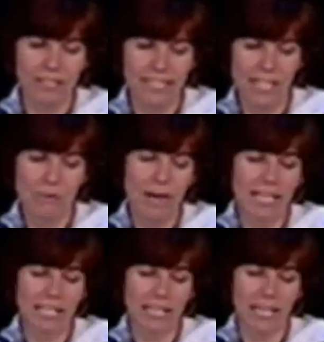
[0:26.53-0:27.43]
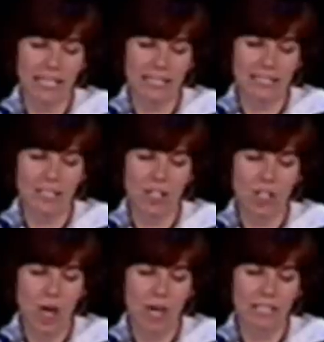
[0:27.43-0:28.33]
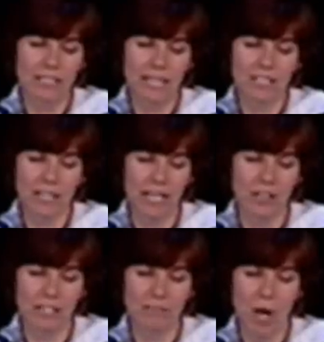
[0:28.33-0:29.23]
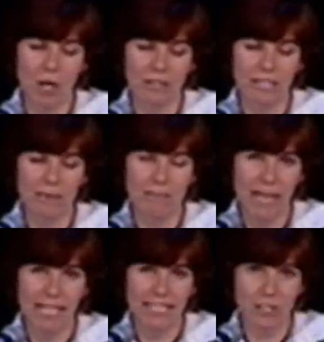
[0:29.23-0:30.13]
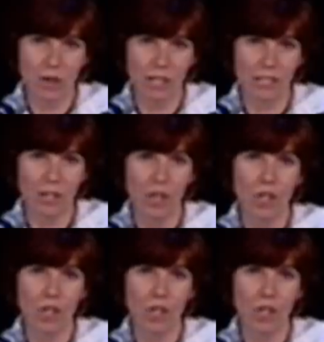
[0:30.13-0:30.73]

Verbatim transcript: deregulated continental energy policy based on